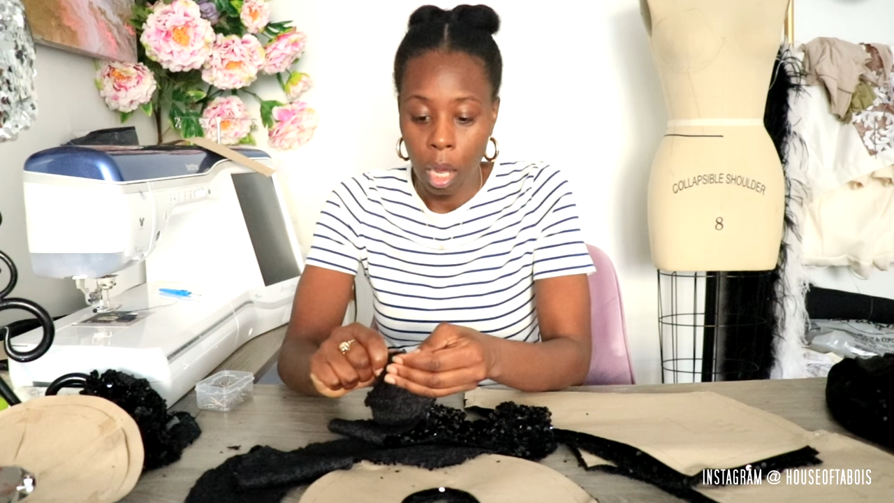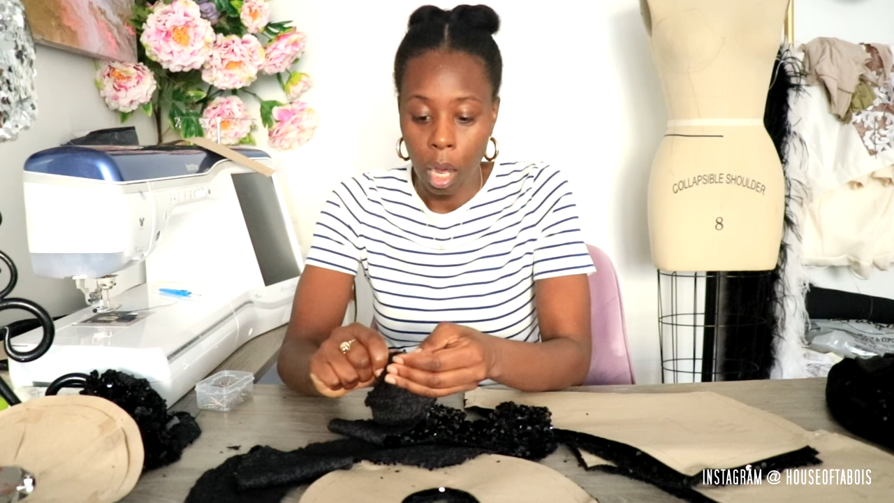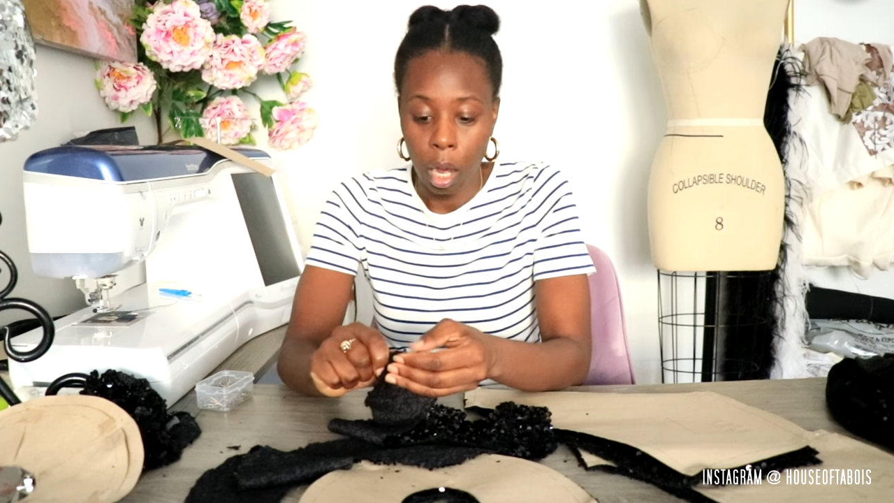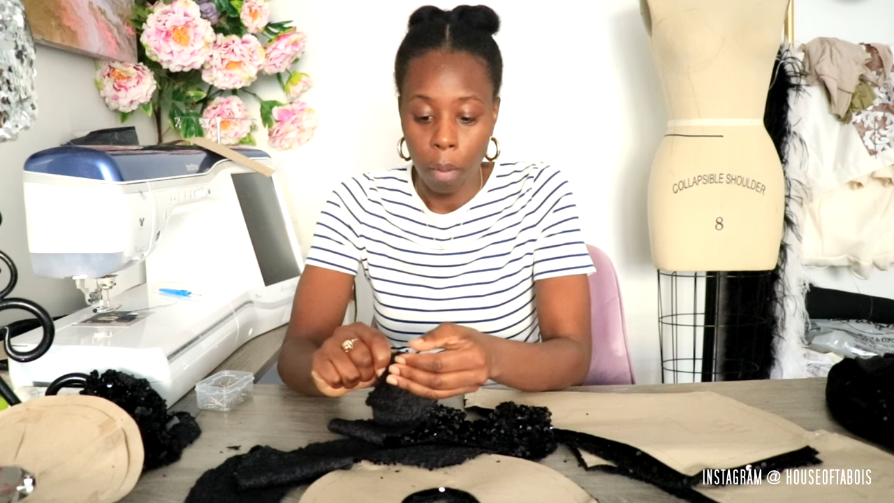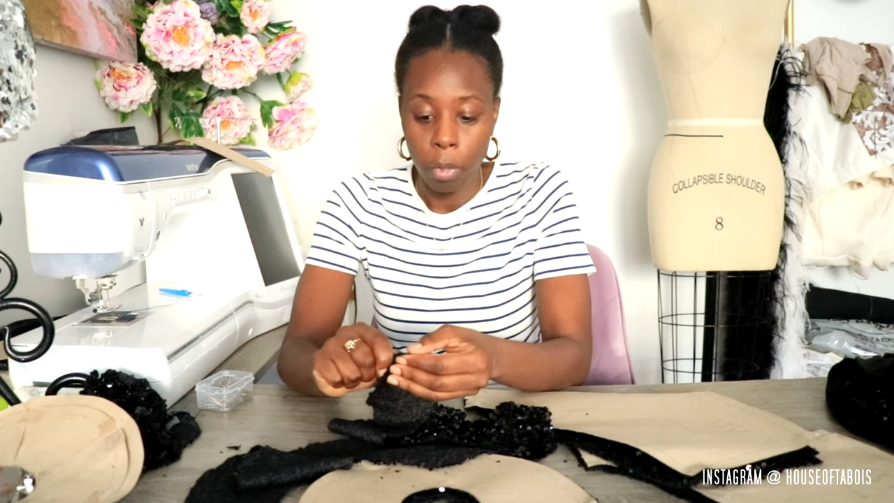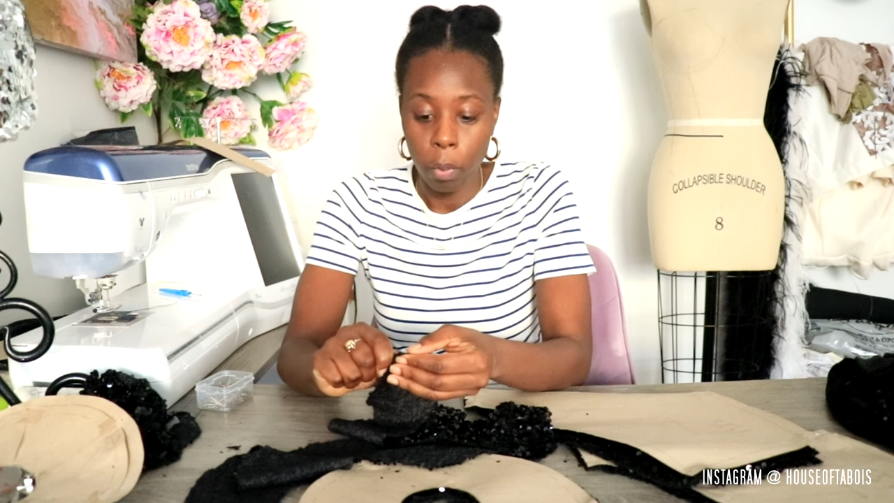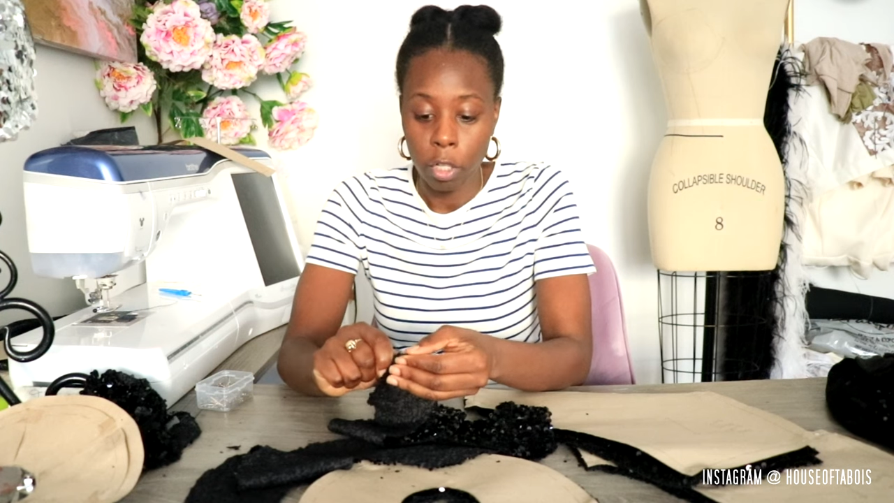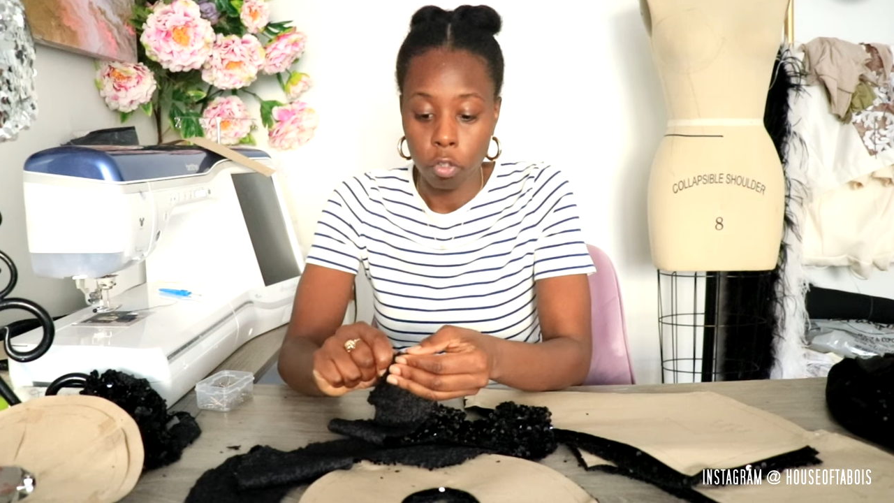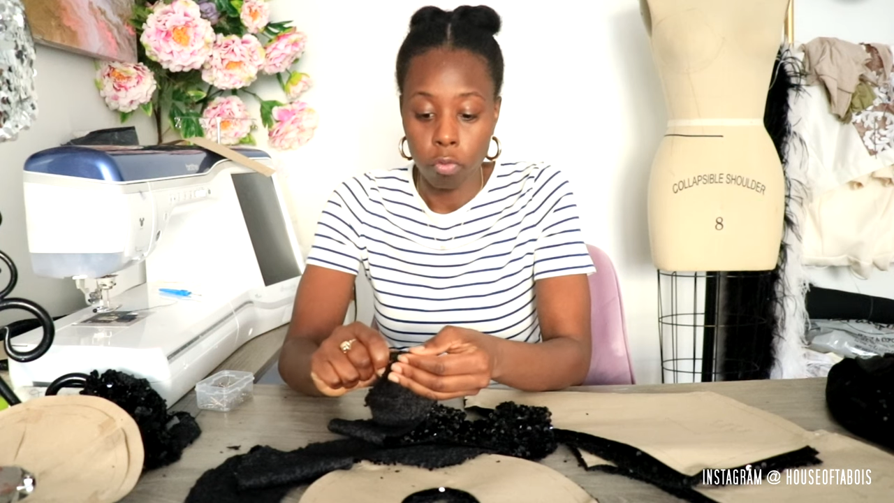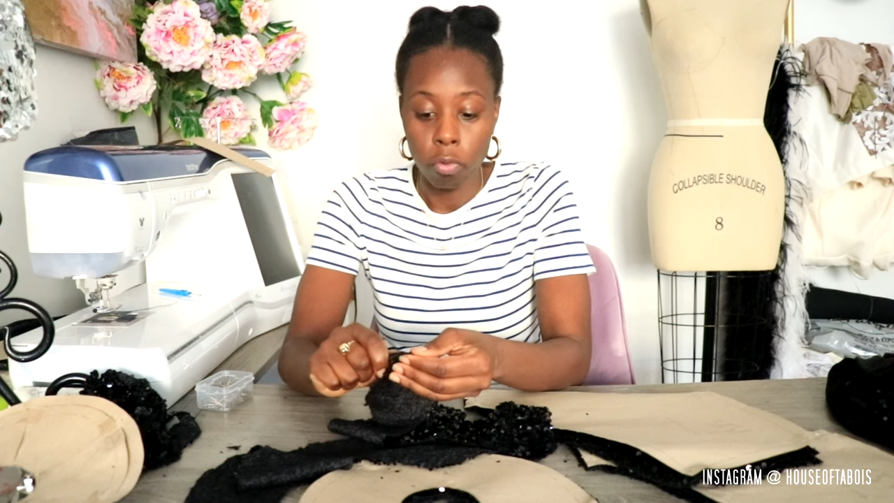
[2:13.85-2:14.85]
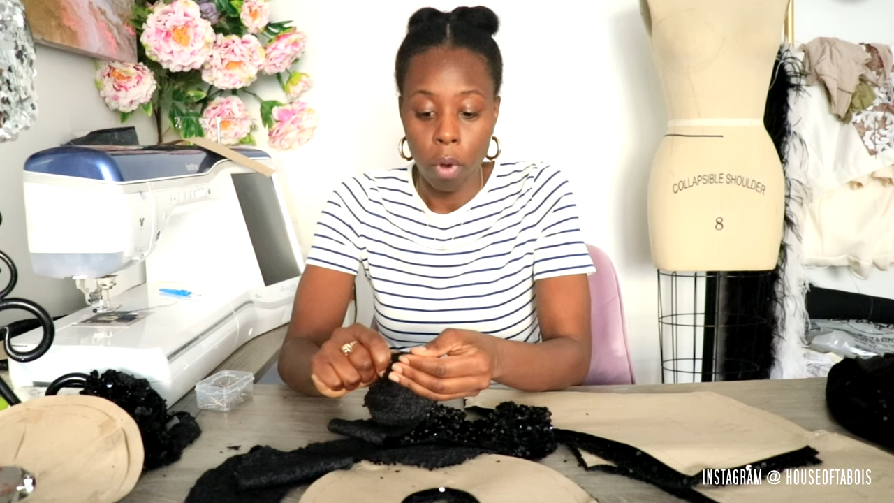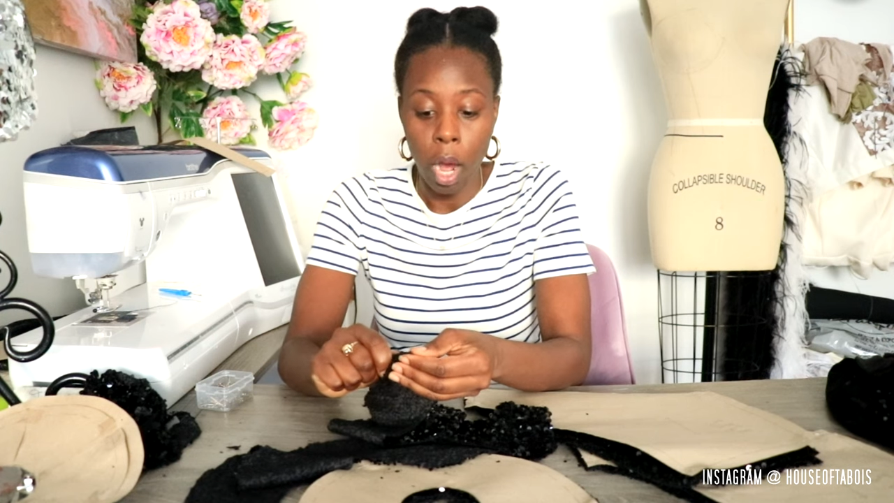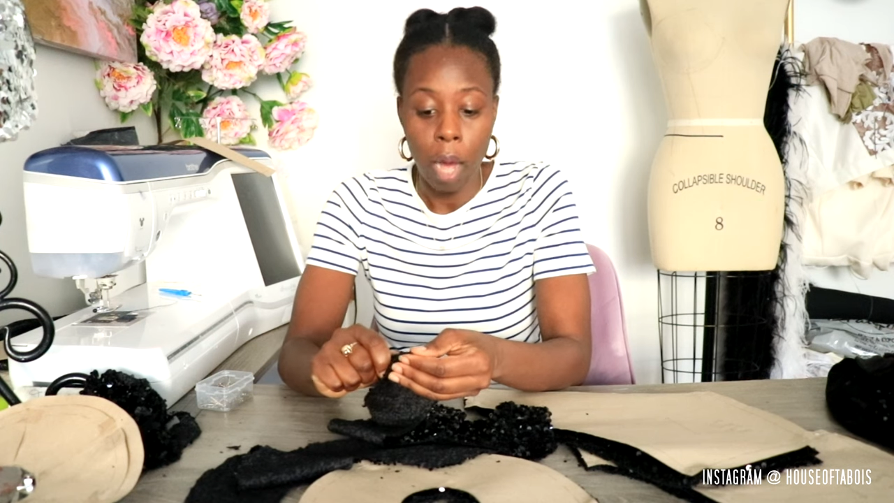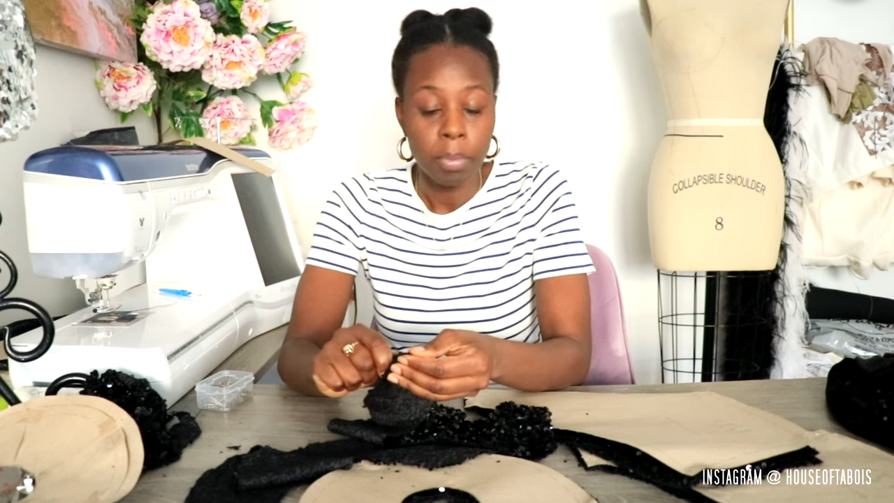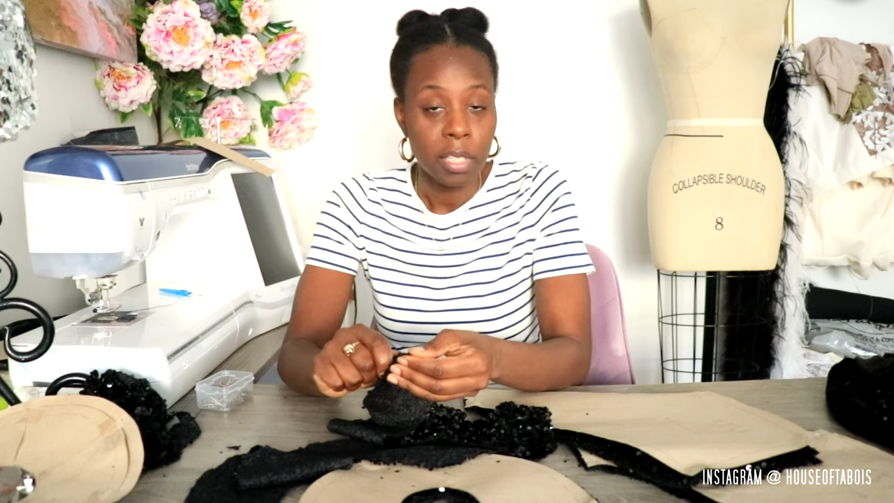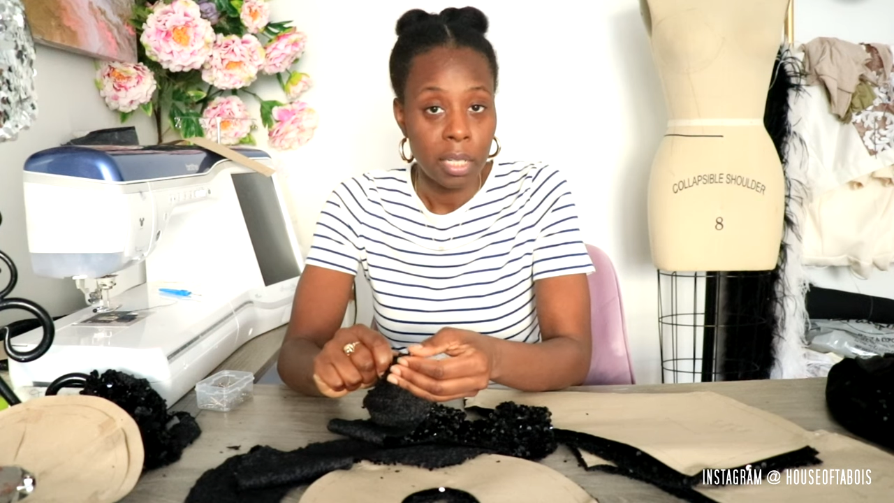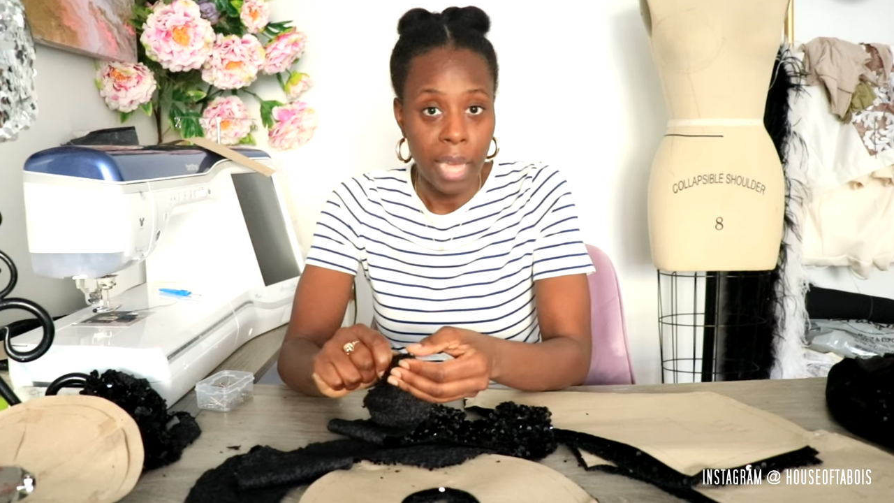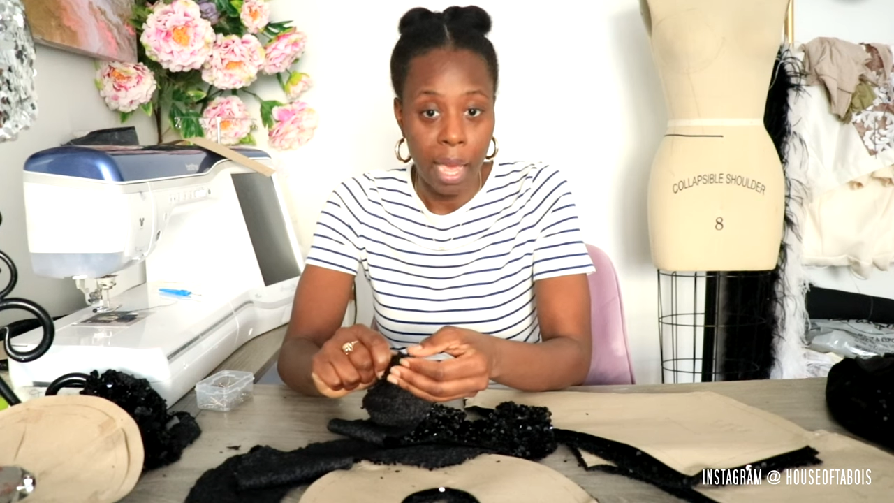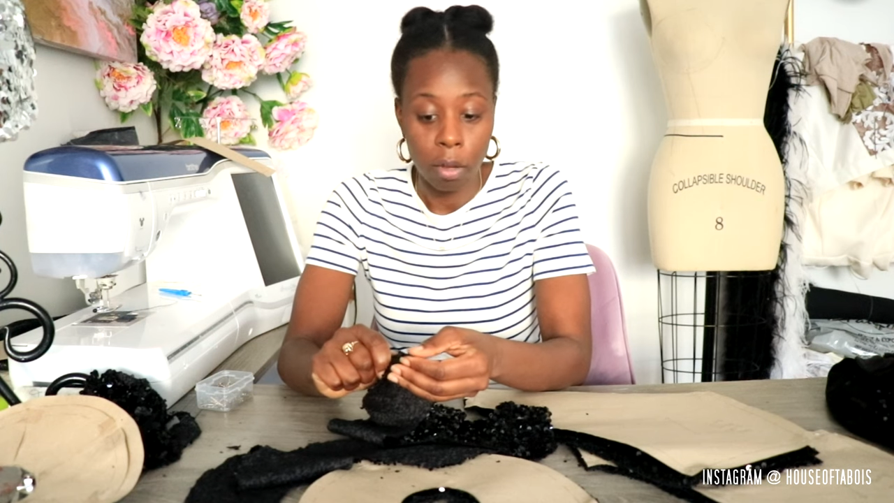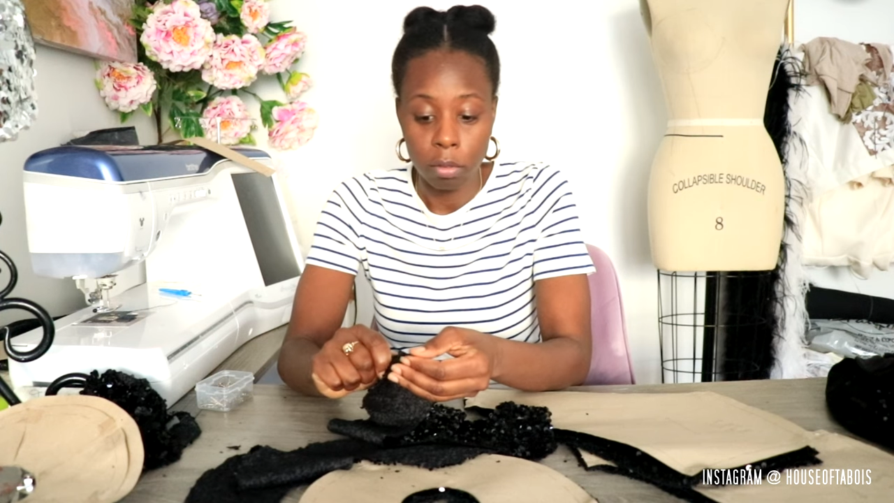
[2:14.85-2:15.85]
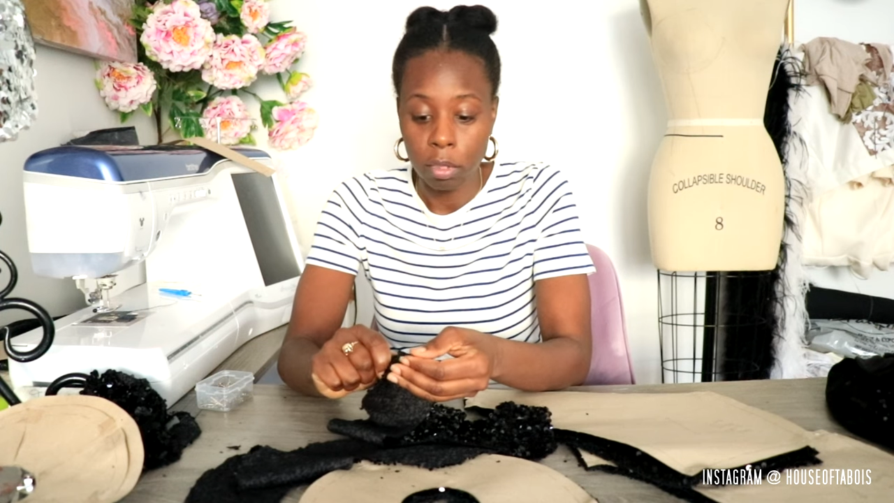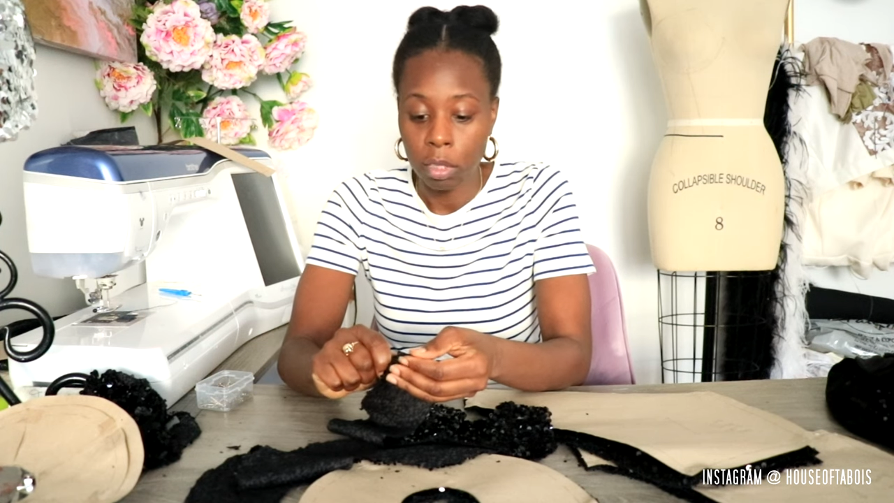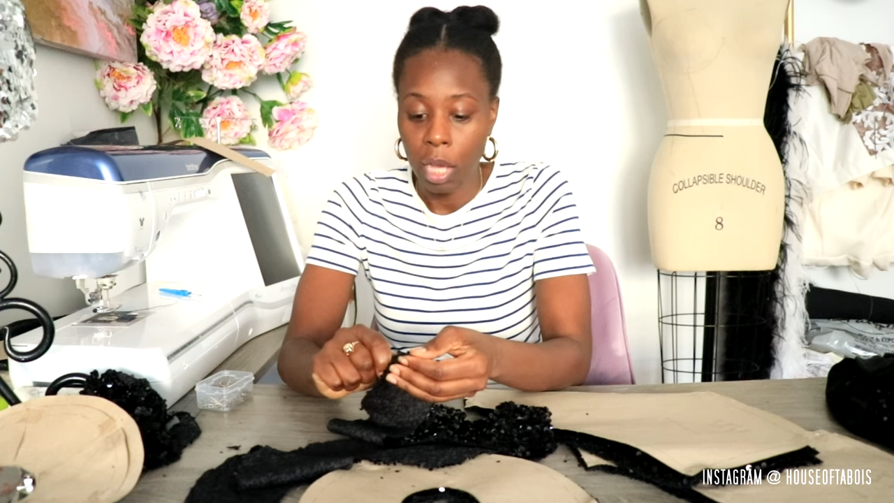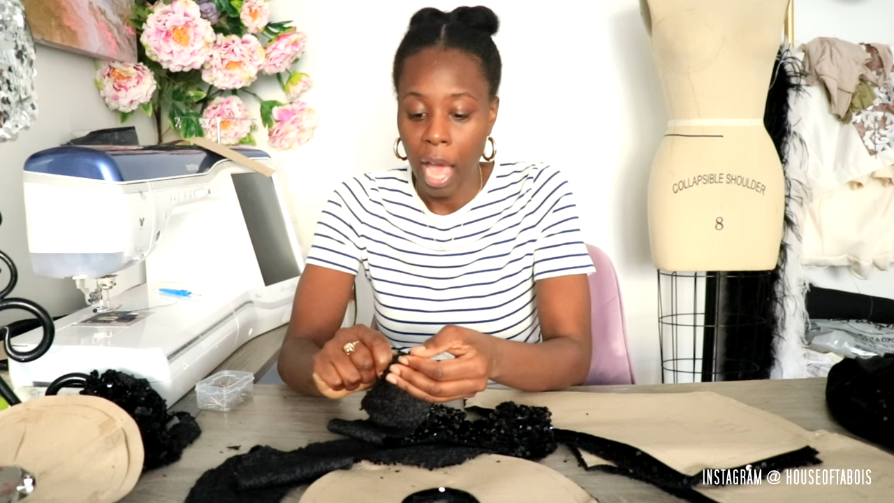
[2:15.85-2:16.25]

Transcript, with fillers: Um, we went through ups and downs.